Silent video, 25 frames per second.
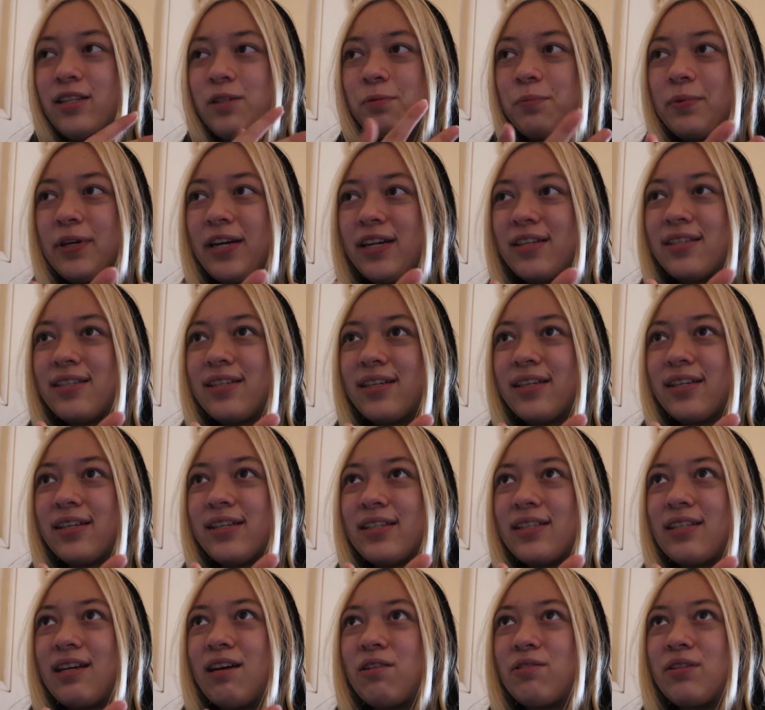The weird thing
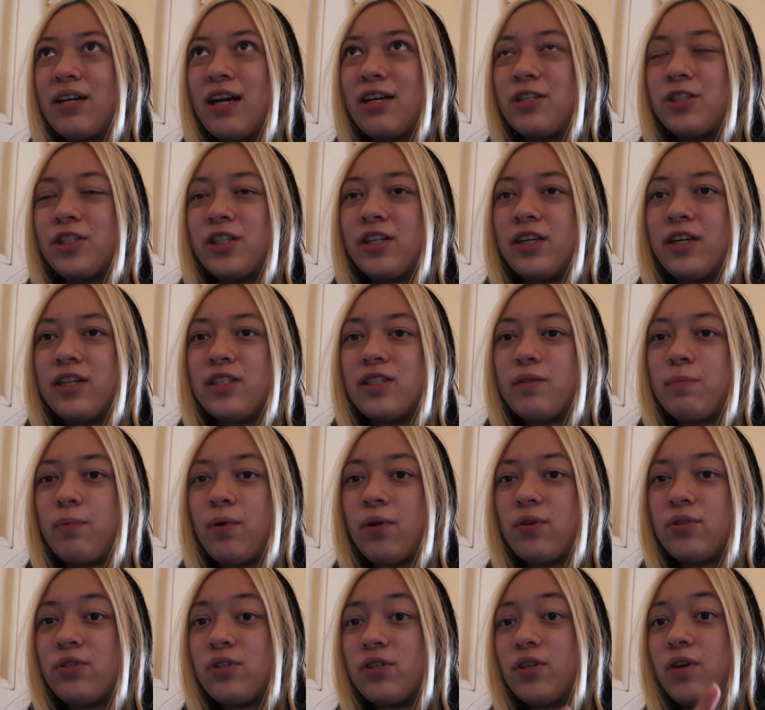is I was actually
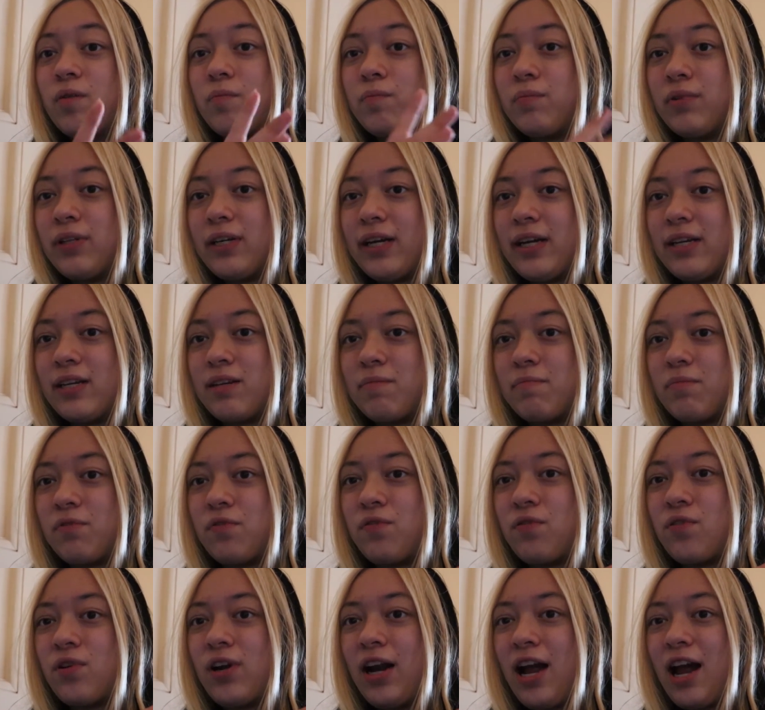supposed to complete it
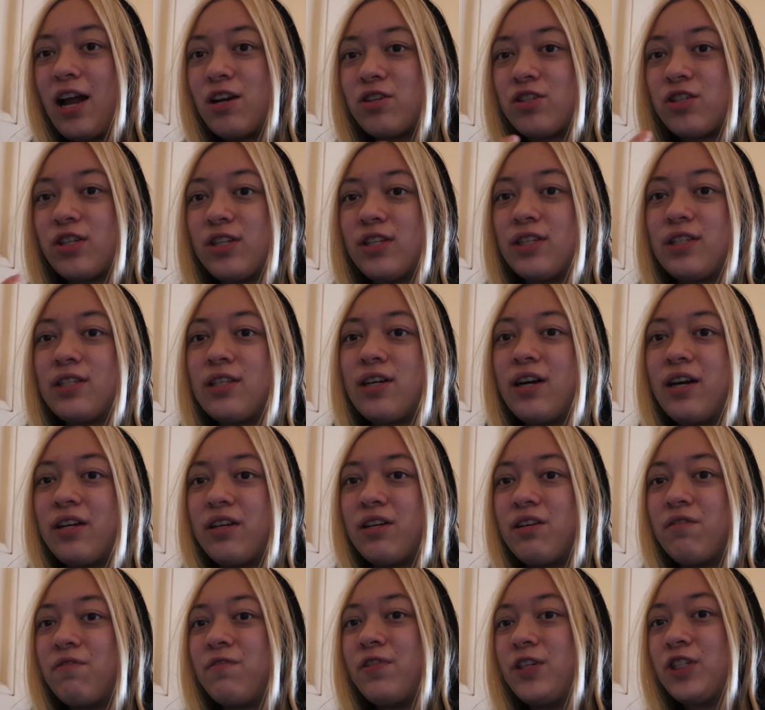before I actually
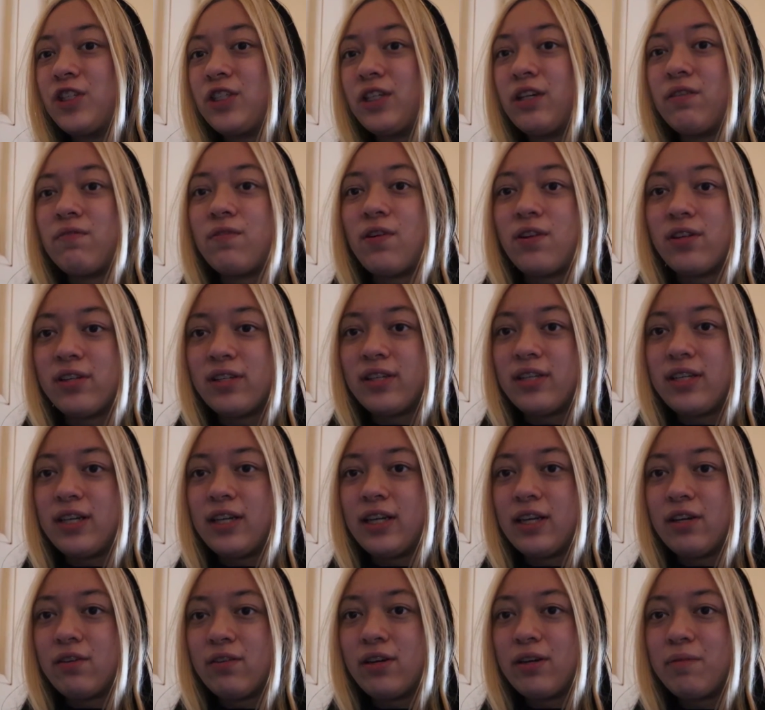started officially
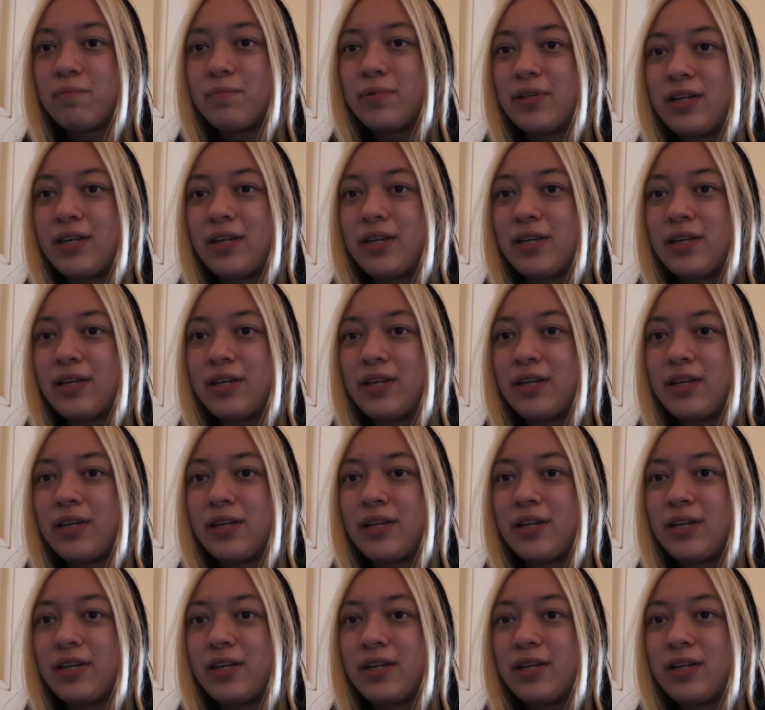volunteering,